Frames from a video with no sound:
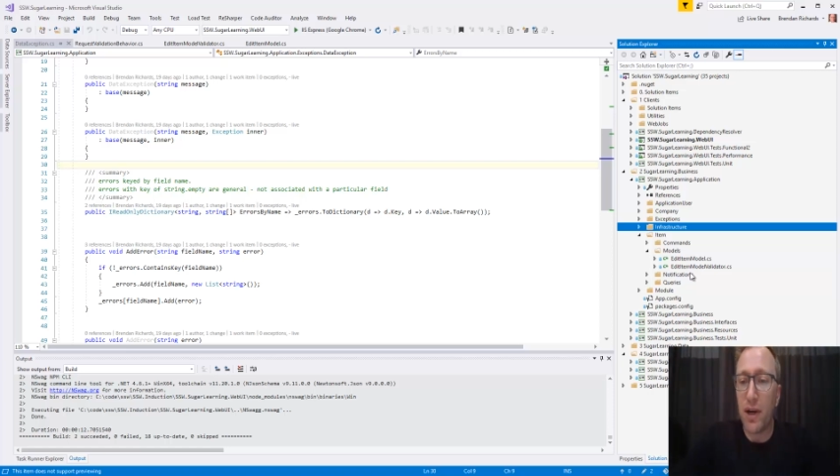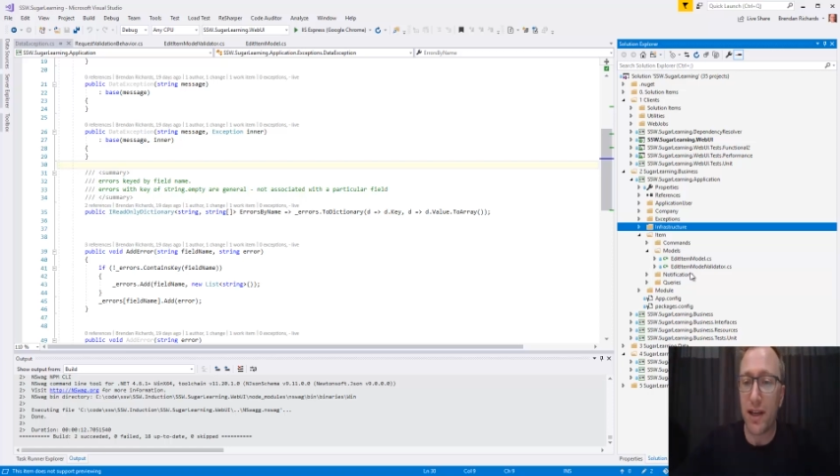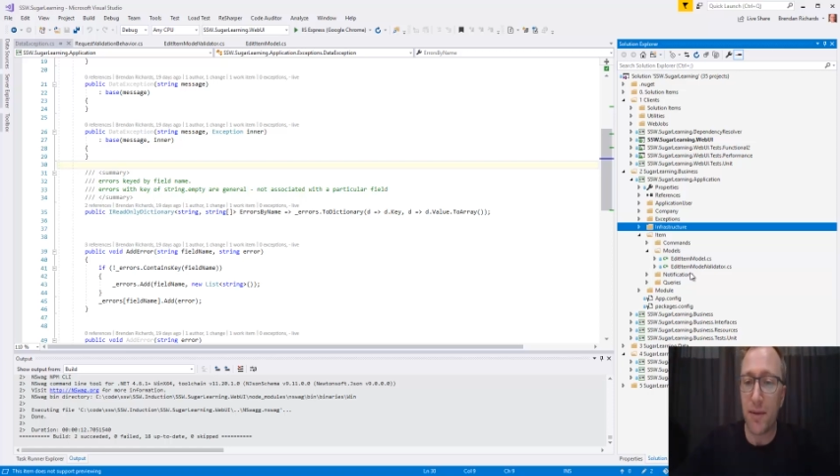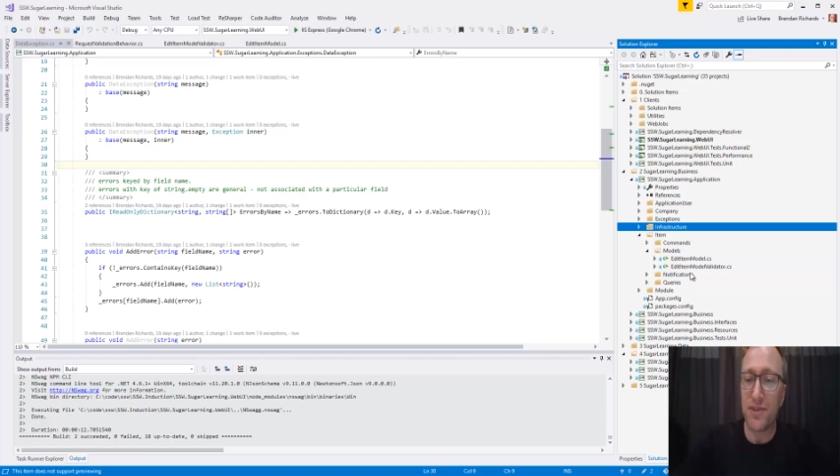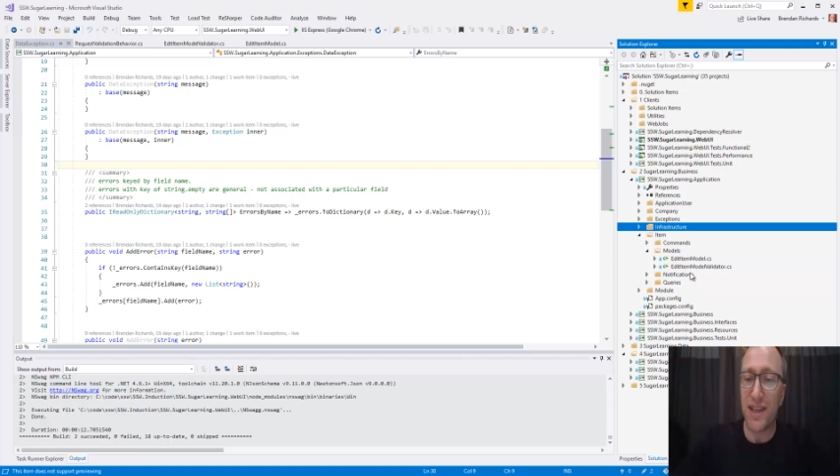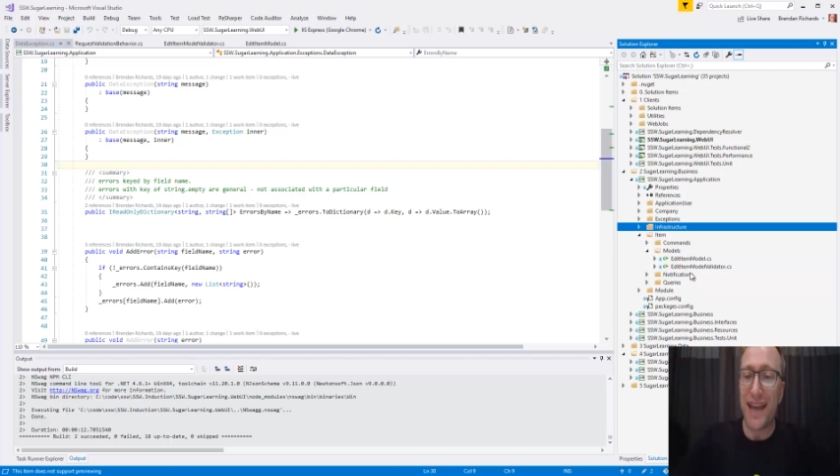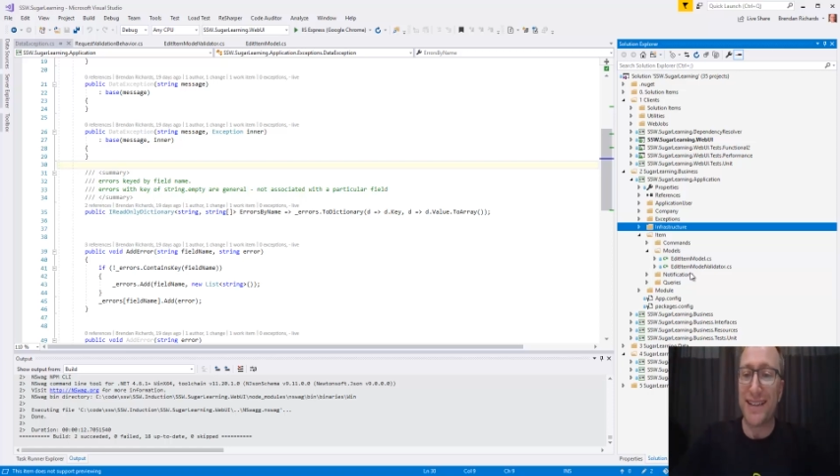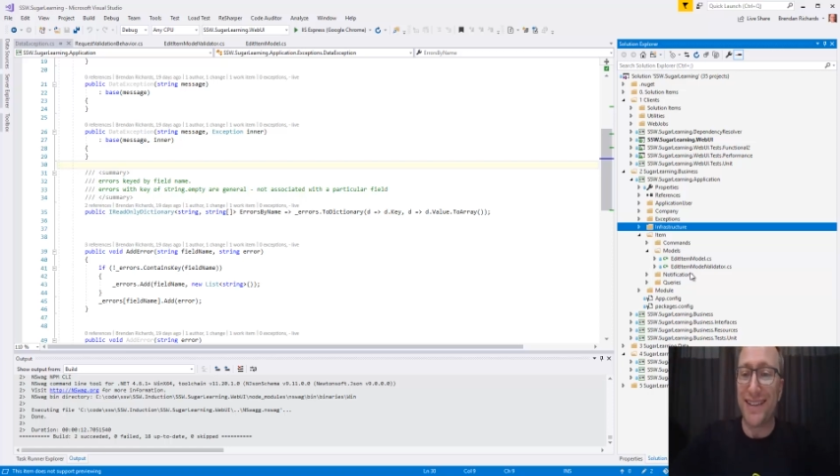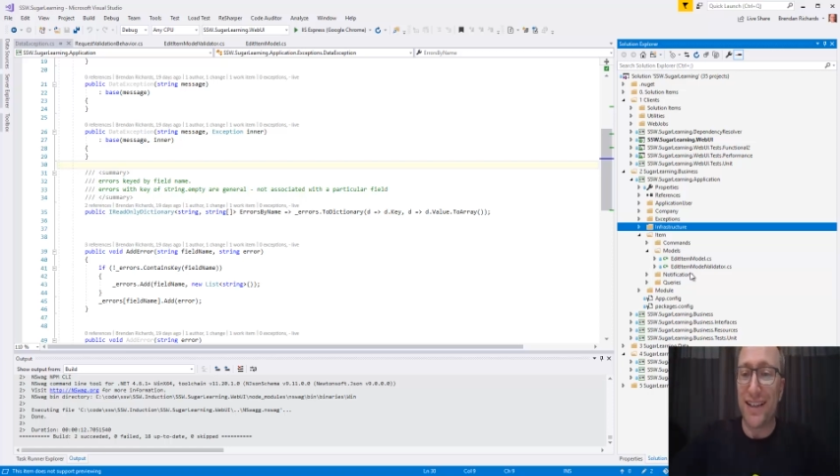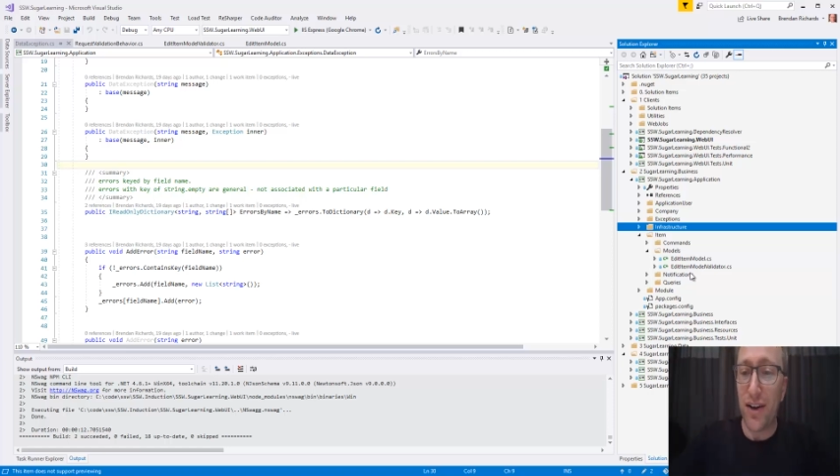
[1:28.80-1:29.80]
When it comes to
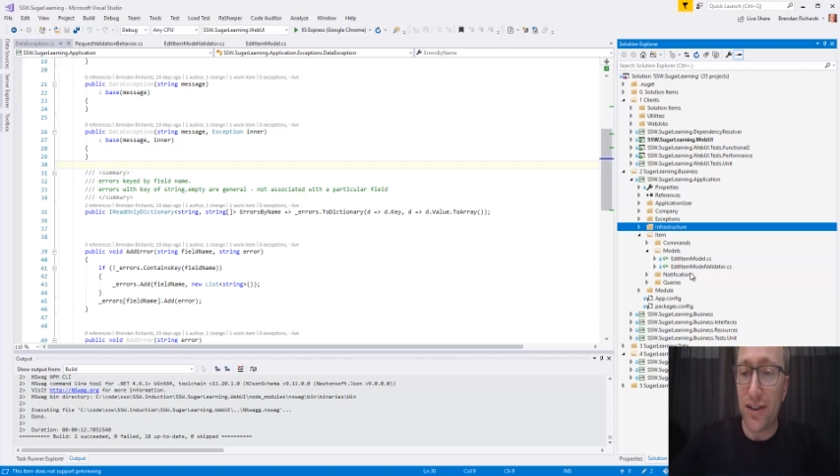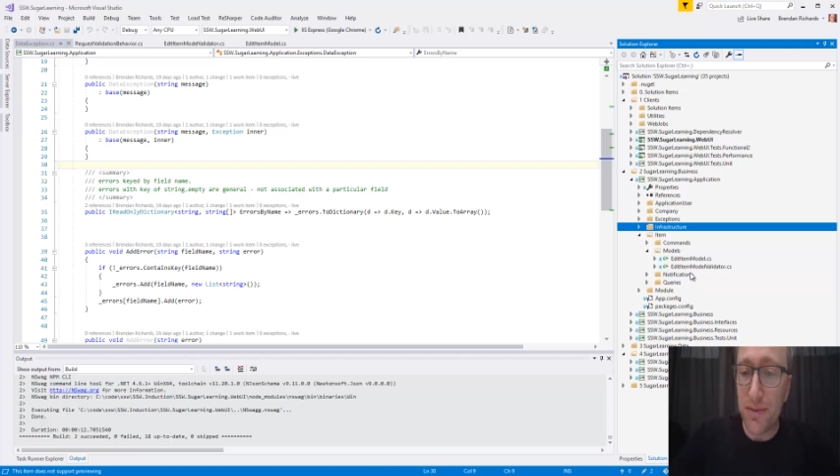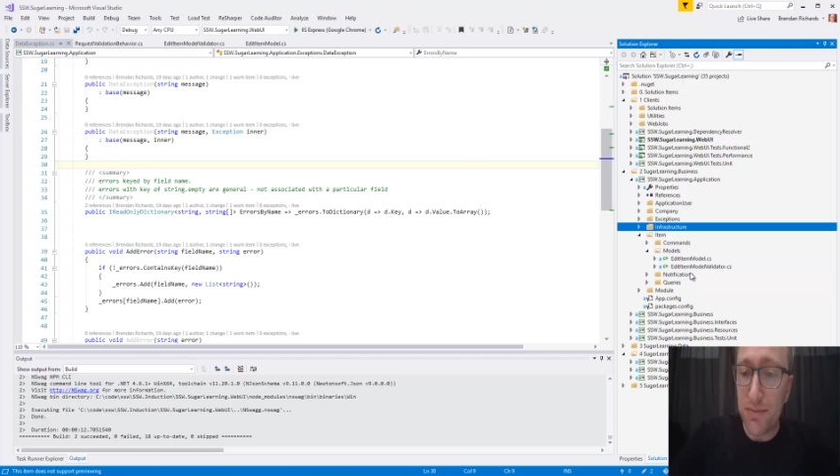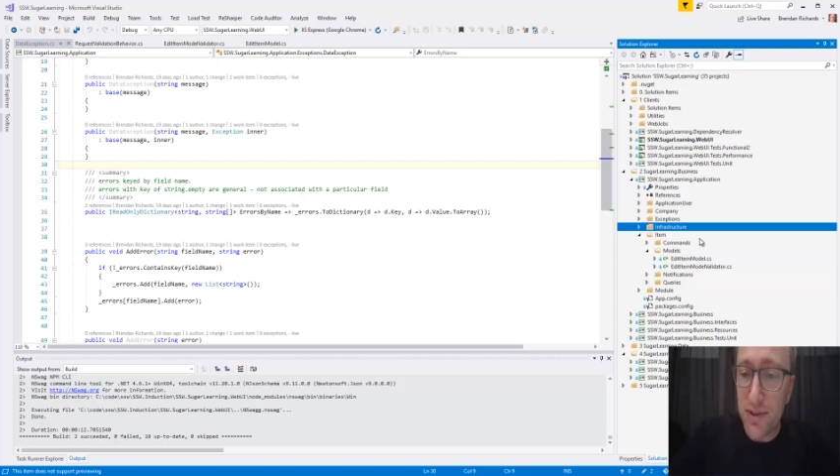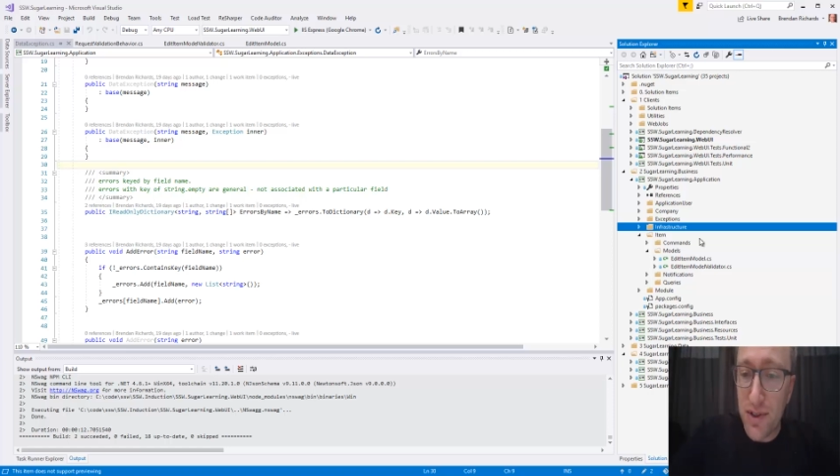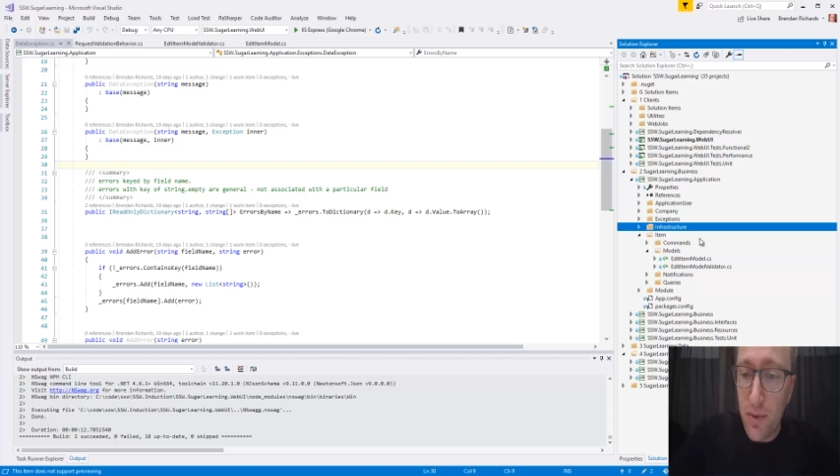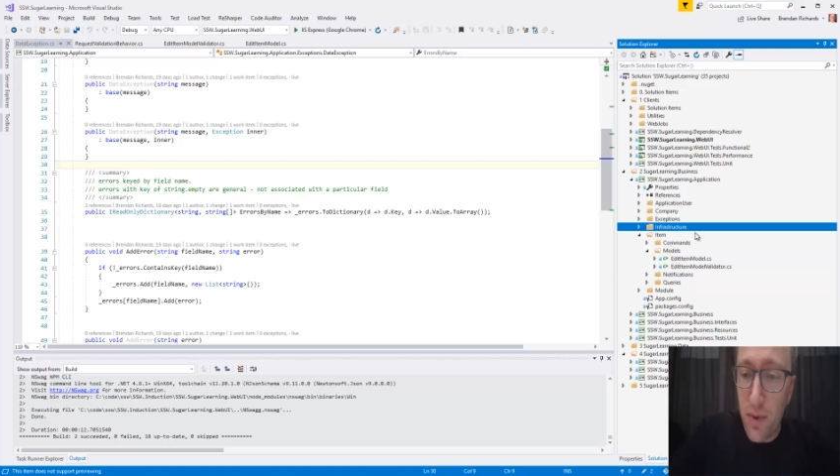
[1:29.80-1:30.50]
editing items,